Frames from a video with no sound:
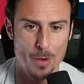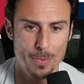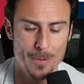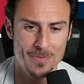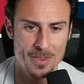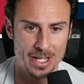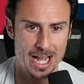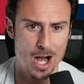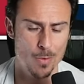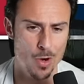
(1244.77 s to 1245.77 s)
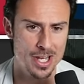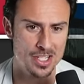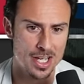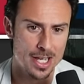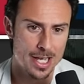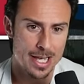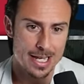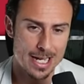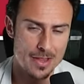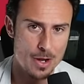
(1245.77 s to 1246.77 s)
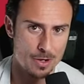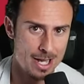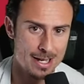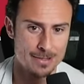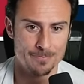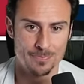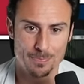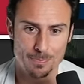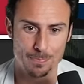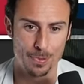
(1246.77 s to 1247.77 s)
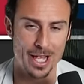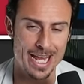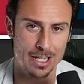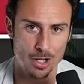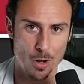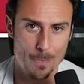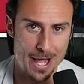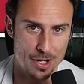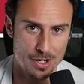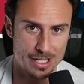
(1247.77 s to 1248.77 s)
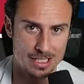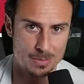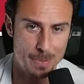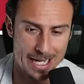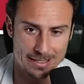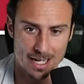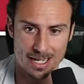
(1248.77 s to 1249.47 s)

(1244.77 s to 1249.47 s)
But in the Cowboys, yeah, they were kind of playing a little better than expected.